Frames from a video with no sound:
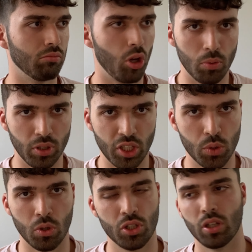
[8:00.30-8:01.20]
open the
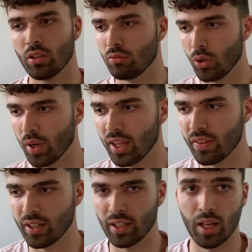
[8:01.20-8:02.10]
dishwasher, do anything
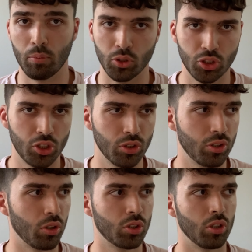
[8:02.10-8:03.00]
like that, put
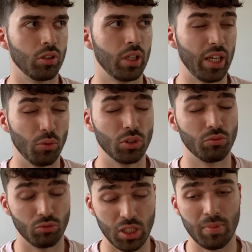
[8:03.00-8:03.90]
socks on. It was
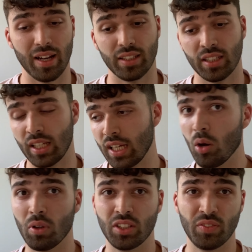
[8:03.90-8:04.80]
really bad. I
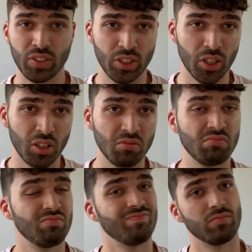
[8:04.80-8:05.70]
went to physio,
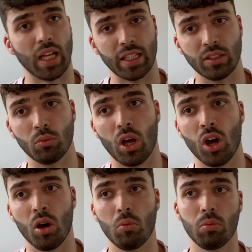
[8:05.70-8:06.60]
that didn't
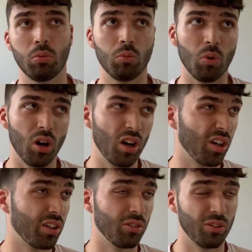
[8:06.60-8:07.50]
help work
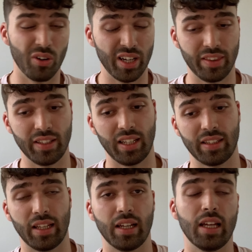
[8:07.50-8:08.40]
or anything like
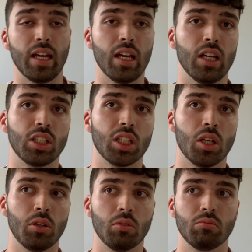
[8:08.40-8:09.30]
that.
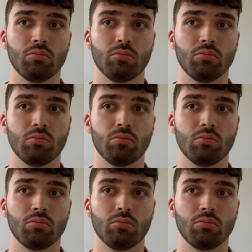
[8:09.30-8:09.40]
So